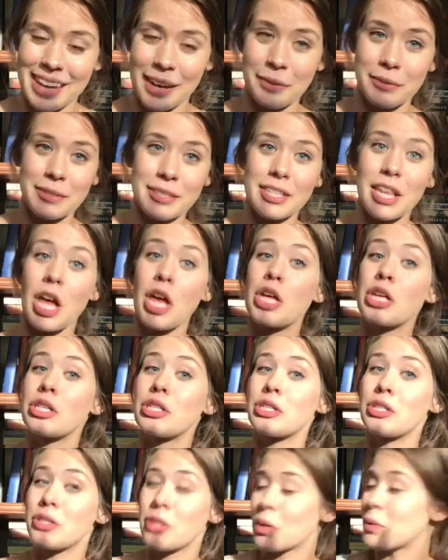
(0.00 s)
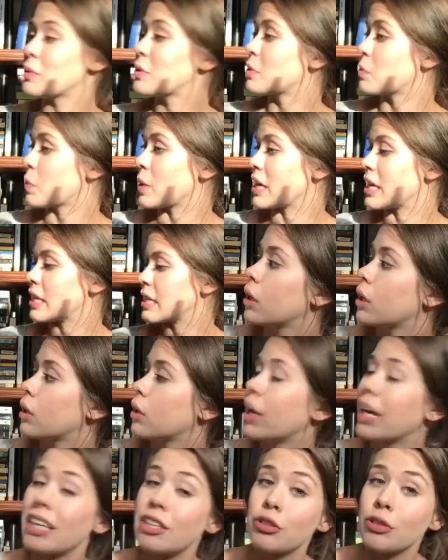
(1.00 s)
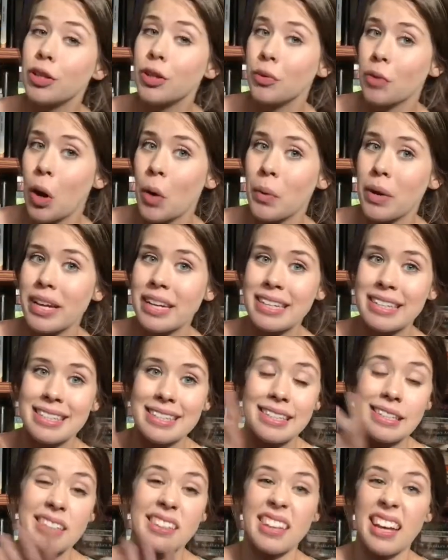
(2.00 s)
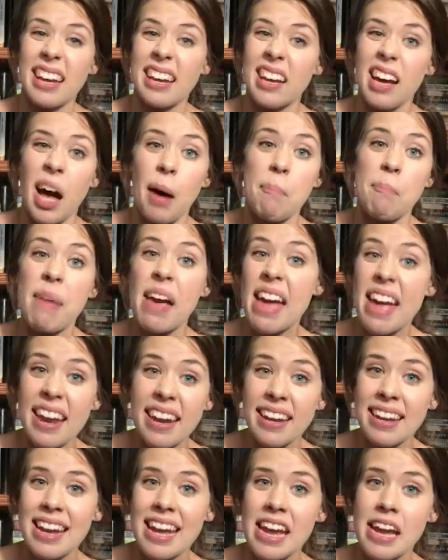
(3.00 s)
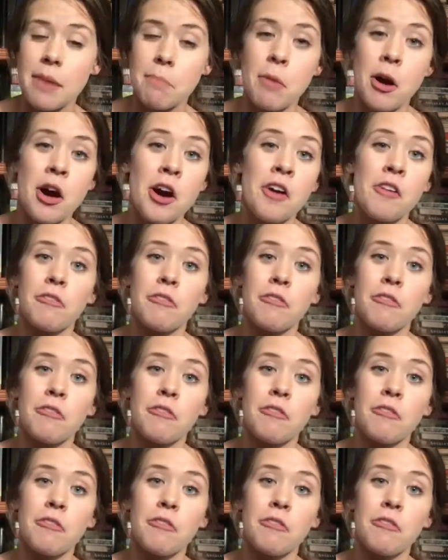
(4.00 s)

sounds so sweet Hendrik Groen is like a pen name